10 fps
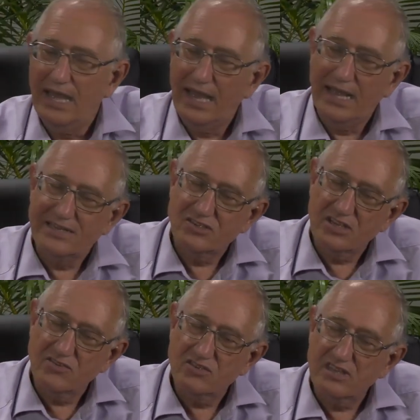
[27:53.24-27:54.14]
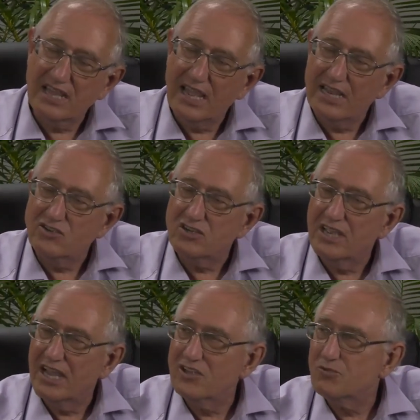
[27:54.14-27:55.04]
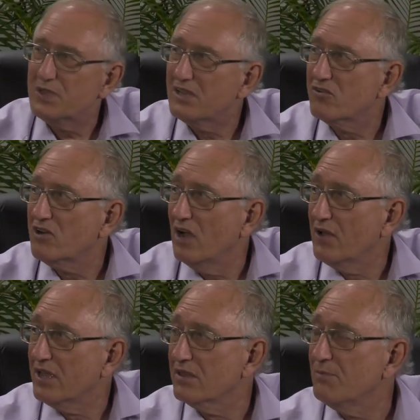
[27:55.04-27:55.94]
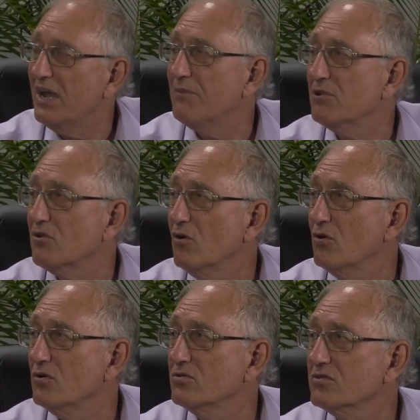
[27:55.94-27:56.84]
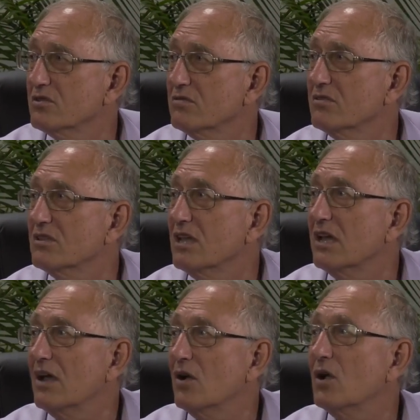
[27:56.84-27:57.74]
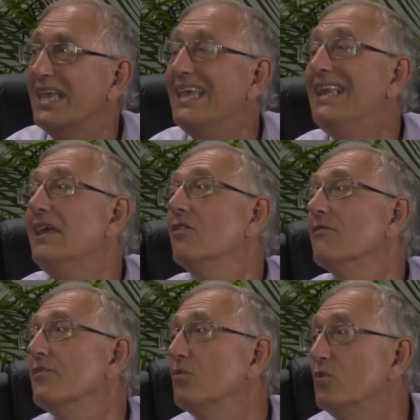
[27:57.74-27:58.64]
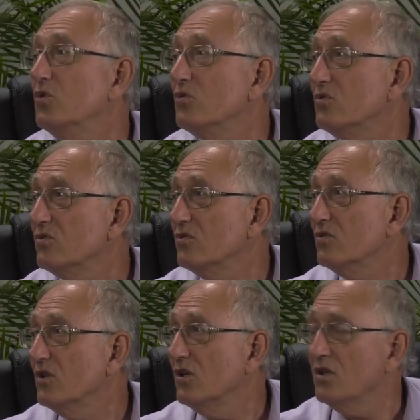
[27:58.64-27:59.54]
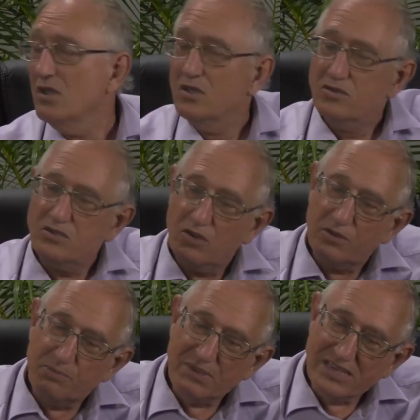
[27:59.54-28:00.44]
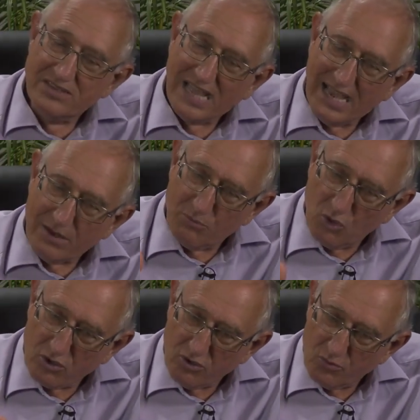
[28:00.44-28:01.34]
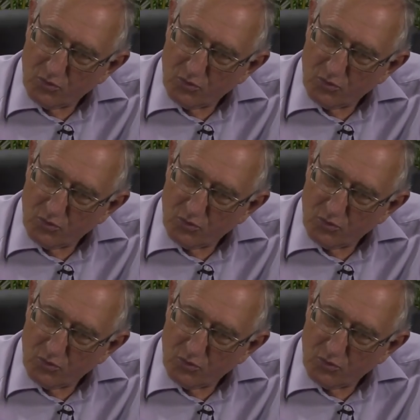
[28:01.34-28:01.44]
And since then she has been growing. The Bible calls it the healing of the wound. So the beast had a mortal